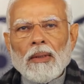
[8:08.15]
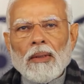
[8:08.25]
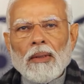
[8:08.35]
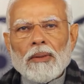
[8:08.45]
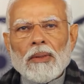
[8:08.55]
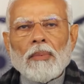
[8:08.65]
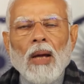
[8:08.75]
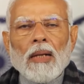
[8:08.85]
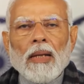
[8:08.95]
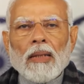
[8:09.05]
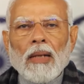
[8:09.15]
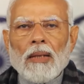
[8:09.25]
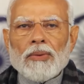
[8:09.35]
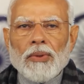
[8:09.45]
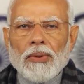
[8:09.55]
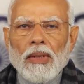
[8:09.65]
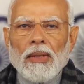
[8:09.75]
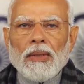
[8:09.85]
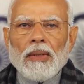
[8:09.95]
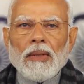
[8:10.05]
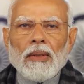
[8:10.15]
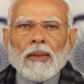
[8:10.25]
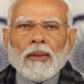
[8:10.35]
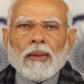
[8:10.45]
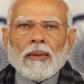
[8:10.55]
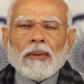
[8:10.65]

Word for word: the eventual repealing of some of the farm